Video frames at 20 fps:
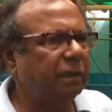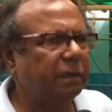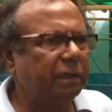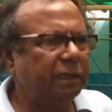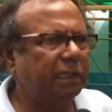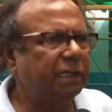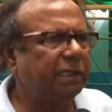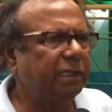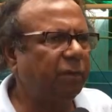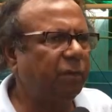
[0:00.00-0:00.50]

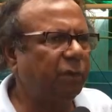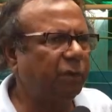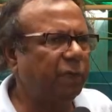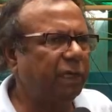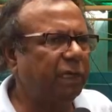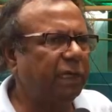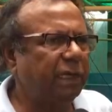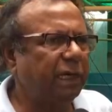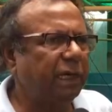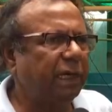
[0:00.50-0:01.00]

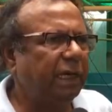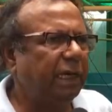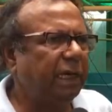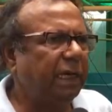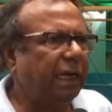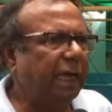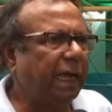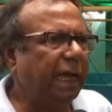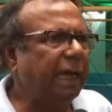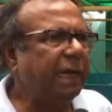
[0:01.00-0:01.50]
distributing,
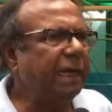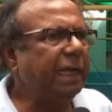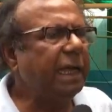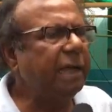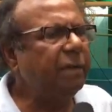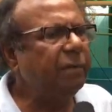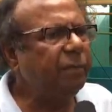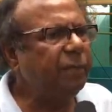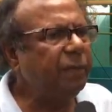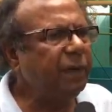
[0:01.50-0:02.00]
and
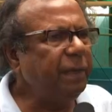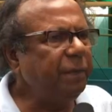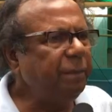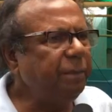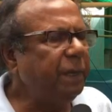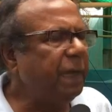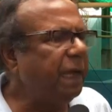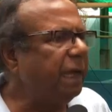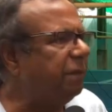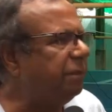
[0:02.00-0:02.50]
every
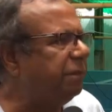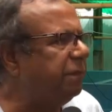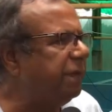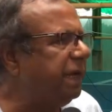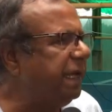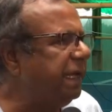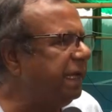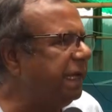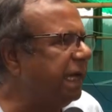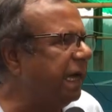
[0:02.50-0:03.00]

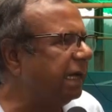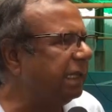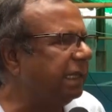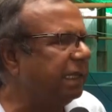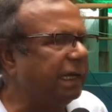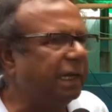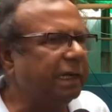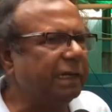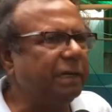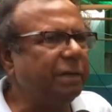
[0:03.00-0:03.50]
every year
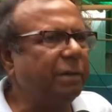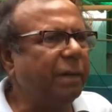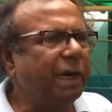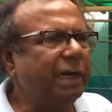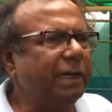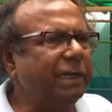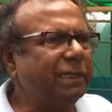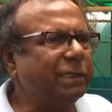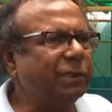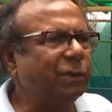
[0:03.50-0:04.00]
their
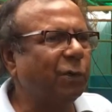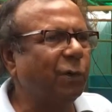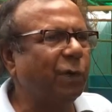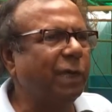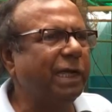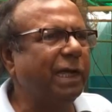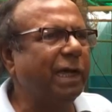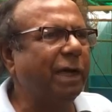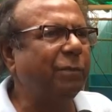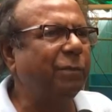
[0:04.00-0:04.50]
demand is
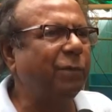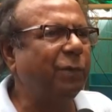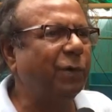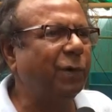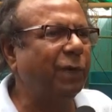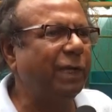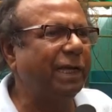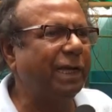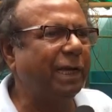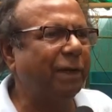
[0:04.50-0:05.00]
growing up,
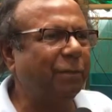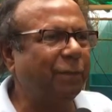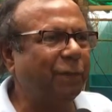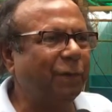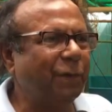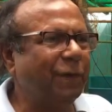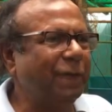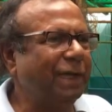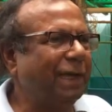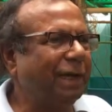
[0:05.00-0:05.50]
growing up,
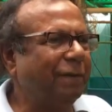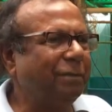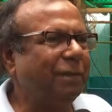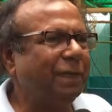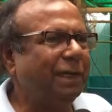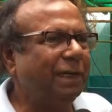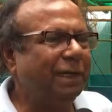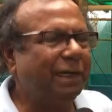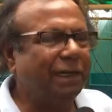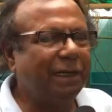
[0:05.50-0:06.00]
growing up,
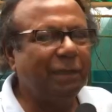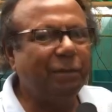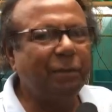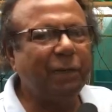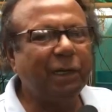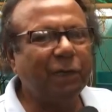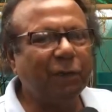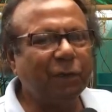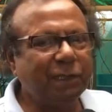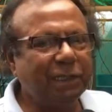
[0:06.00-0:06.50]

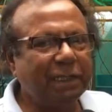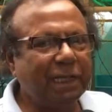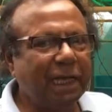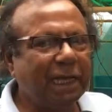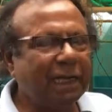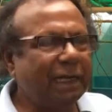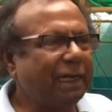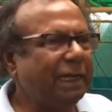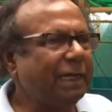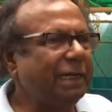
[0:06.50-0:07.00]
because they
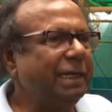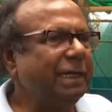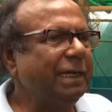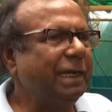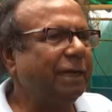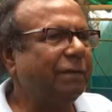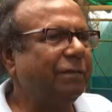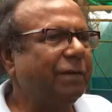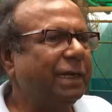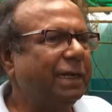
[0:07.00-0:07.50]
are
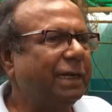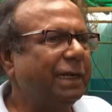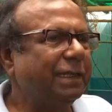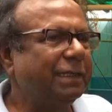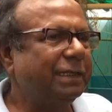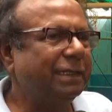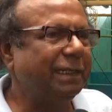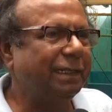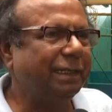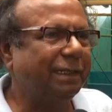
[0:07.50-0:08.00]
getting a
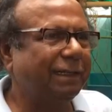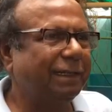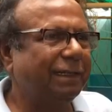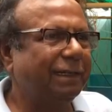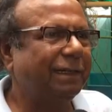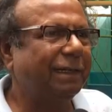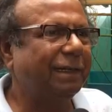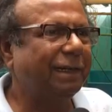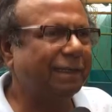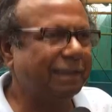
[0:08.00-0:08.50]
fantastic
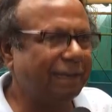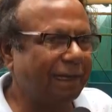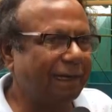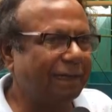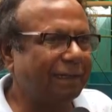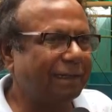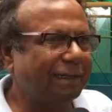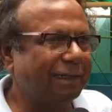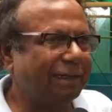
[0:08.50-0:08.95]
result.